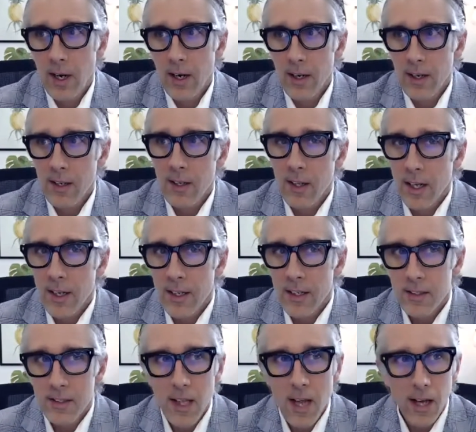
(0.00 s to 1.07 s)

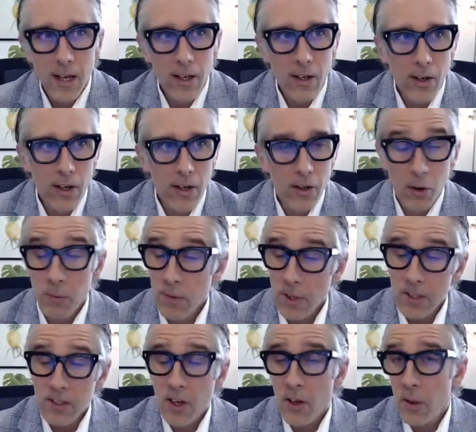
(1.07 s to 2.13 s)
clients that are, or let's
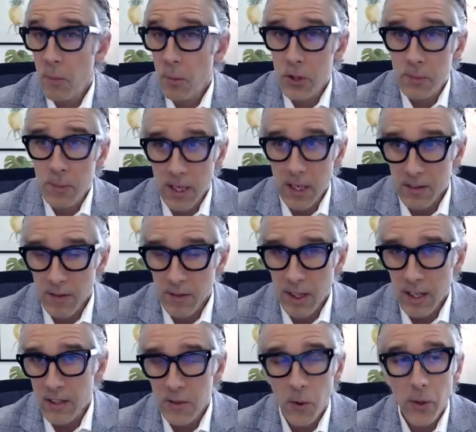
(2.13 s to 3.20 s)
call them prospective
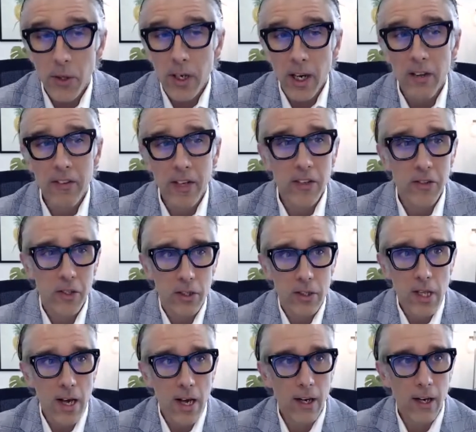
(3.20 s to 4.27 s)
clients, organizations
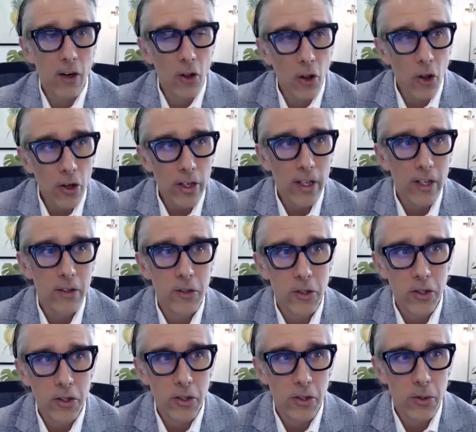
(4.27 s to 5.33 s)
that are looking
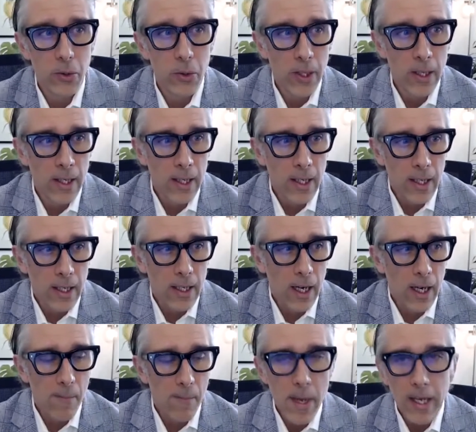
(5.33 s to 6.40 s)
to
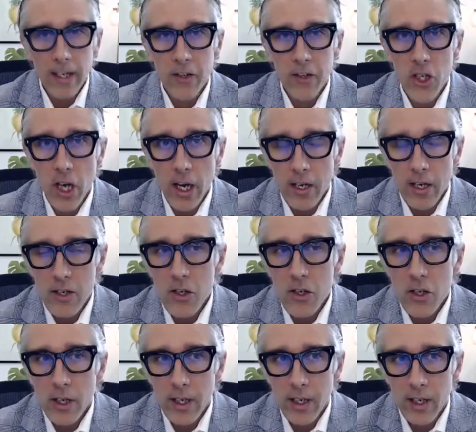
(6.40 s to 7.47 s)
make a change
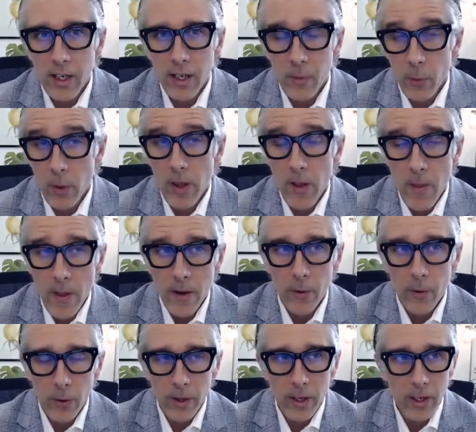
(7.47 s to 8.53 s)
within their
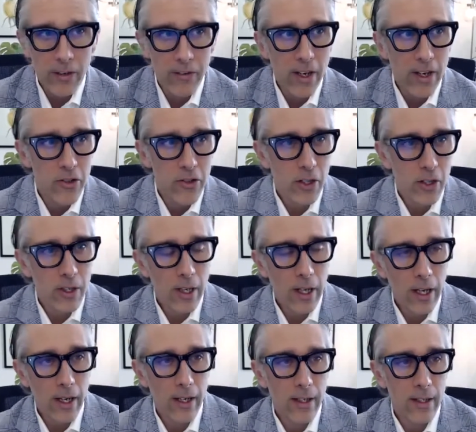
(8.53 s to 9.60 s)
organization.
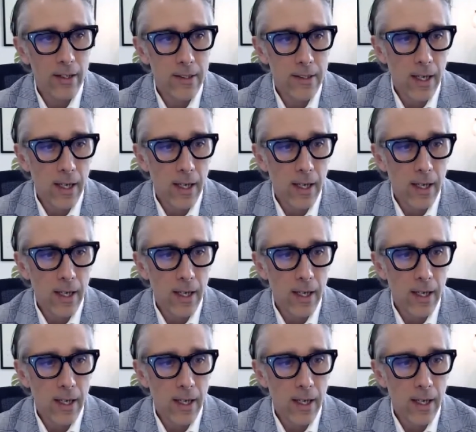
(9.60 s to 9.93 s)
And,